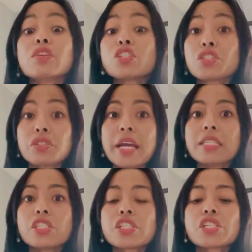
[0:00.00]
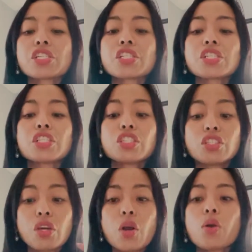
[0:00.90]
stretch,
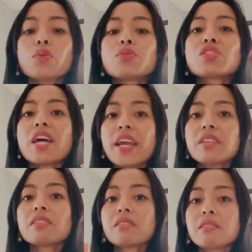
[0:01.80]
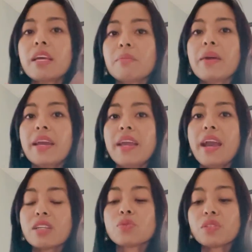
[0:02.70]
those I get my
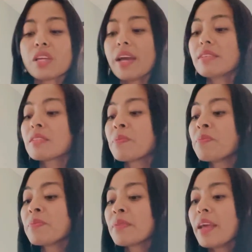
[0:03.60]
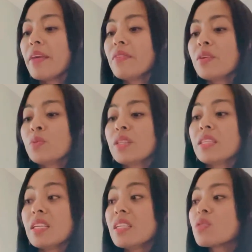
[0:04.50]
actual size. And then with
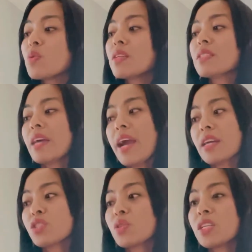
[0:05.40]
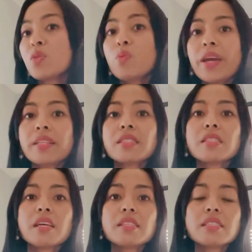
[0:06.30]
these ones, I actually
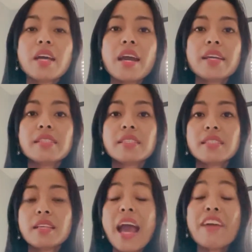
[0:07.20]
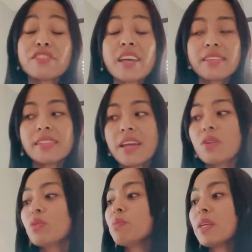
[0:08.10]
went a size, half size
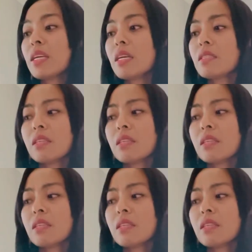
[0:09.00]
down, because